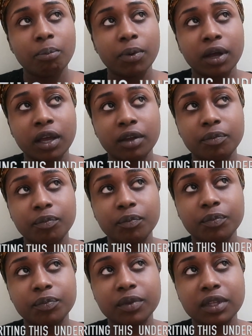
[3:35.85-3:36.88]
But
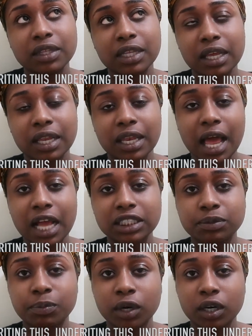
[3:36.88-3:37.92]
the
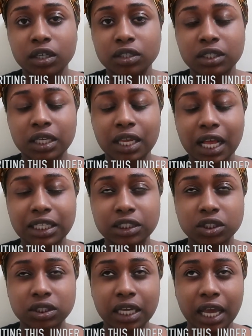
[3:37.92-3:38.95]

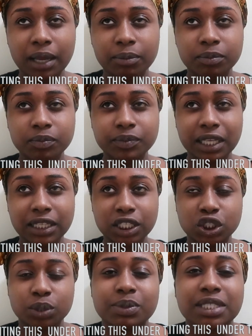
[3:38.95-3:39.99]
last time that they
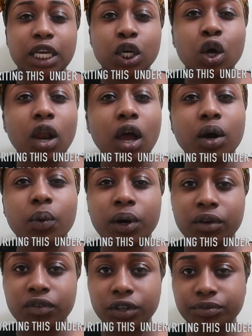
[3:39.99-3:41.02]
ship is 8 o'clock or
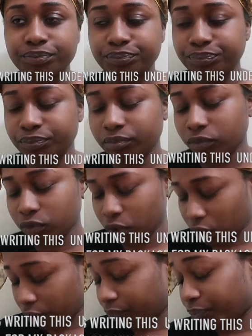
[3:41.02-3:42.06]
whatever.
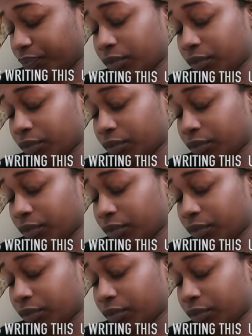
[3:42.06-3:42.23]
Okay.